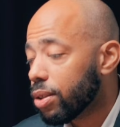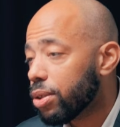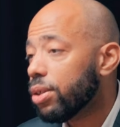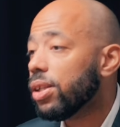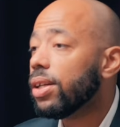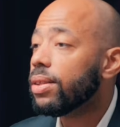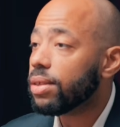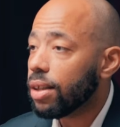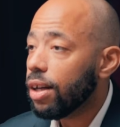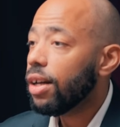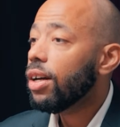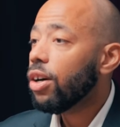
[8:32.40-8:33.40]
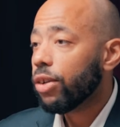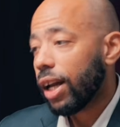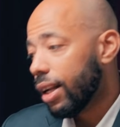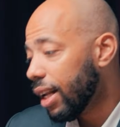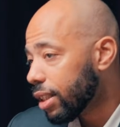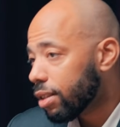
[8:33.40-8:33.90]
students,
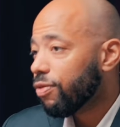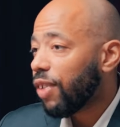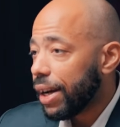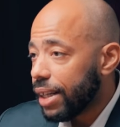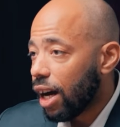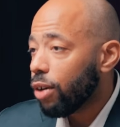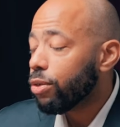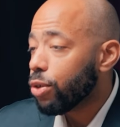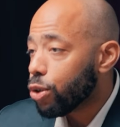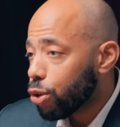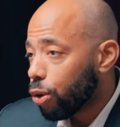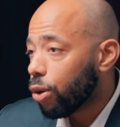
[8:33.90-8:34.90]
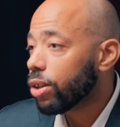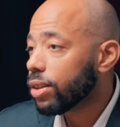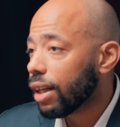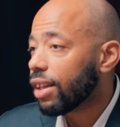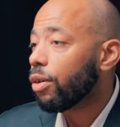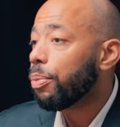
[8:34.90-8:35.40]
okay, let's find out the
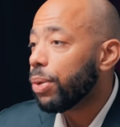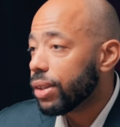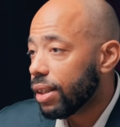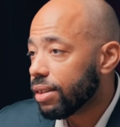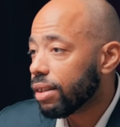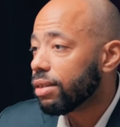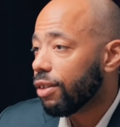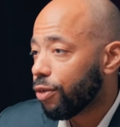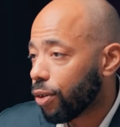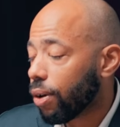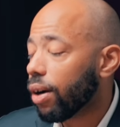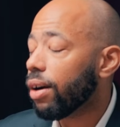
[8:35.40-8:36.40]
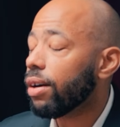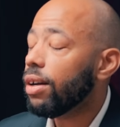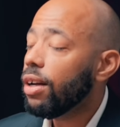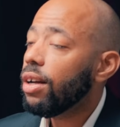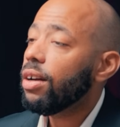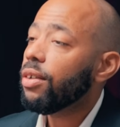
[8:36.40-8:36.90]
stores that are representative for
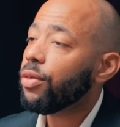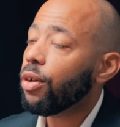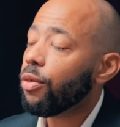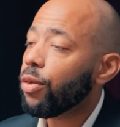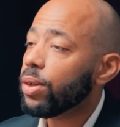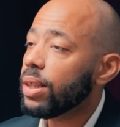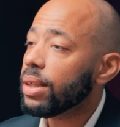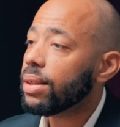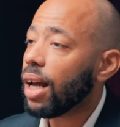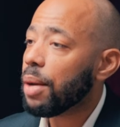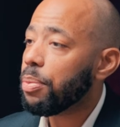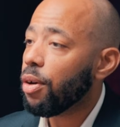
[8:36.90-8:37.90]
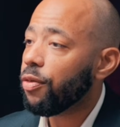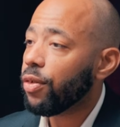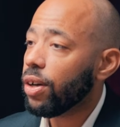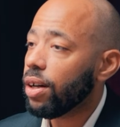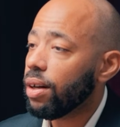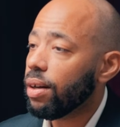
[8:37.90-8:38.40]
this type
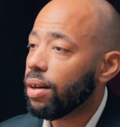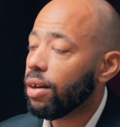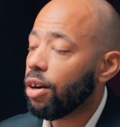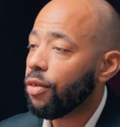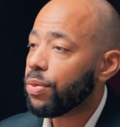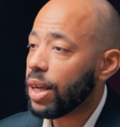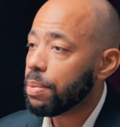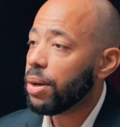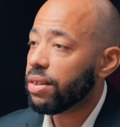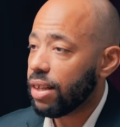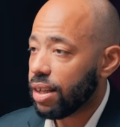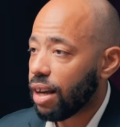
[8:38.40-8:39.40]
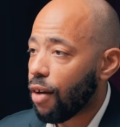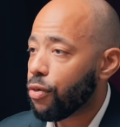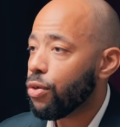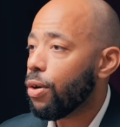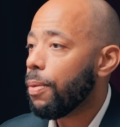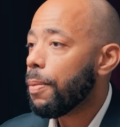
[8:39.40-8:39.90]
of segment in
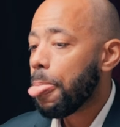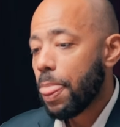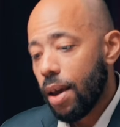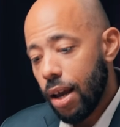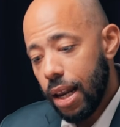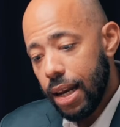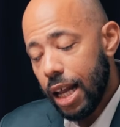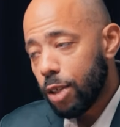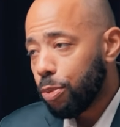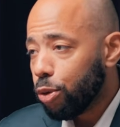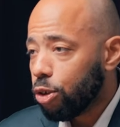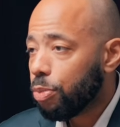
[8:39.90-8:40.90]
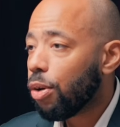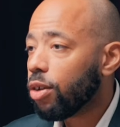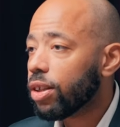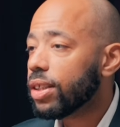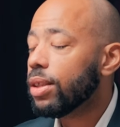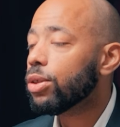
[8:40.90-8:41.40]
Carrefour. Let's put the
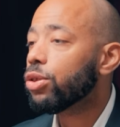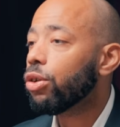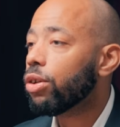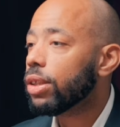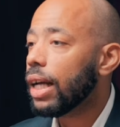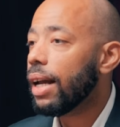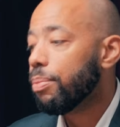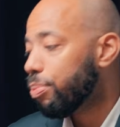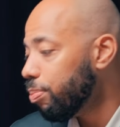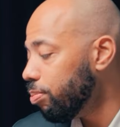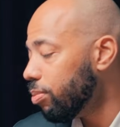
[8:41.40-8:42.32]
product in store, and